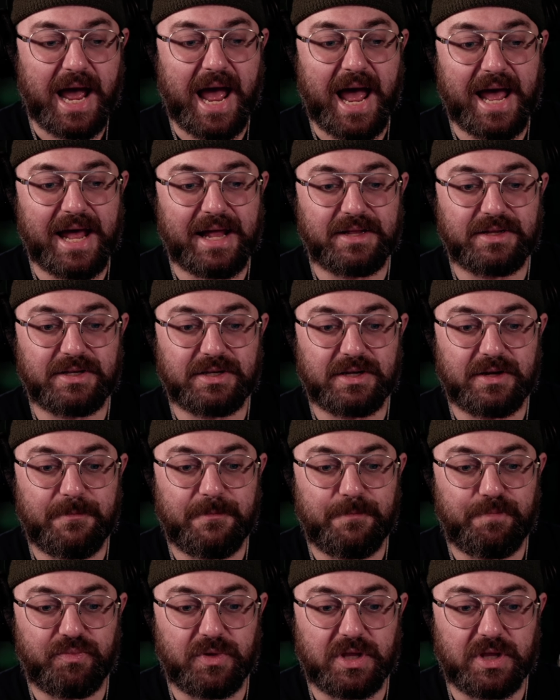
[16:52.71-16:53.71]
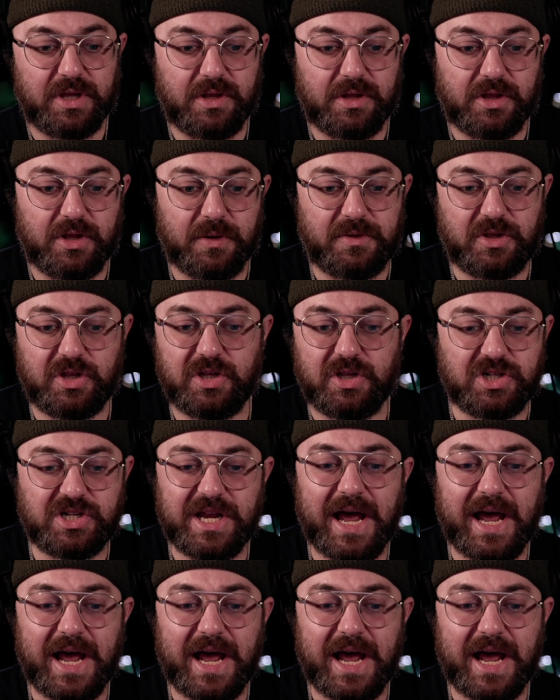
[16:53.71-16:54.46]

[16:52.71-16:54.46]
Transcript: and the the